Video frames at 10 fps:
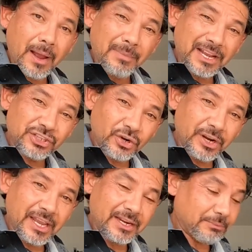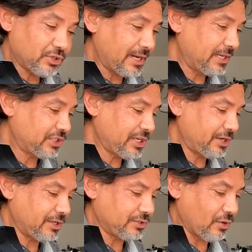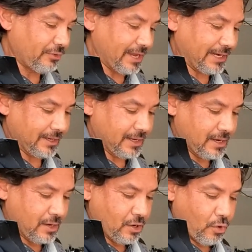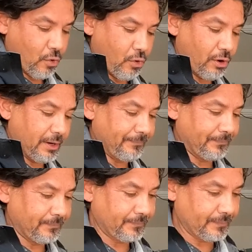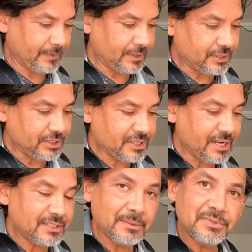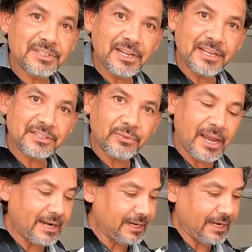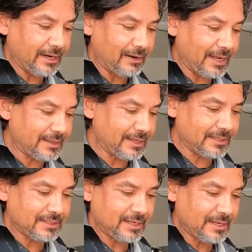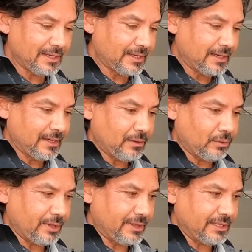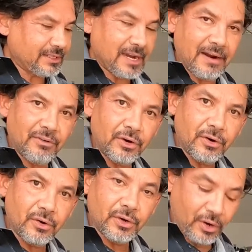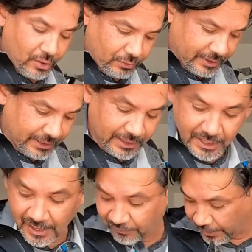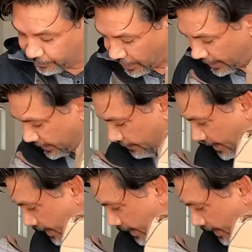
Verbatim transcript: I'm not sure yet. I'm trying to engineer this whole thing. Or just cut some slits right in here like this where this cover will go. And the cover I'm talking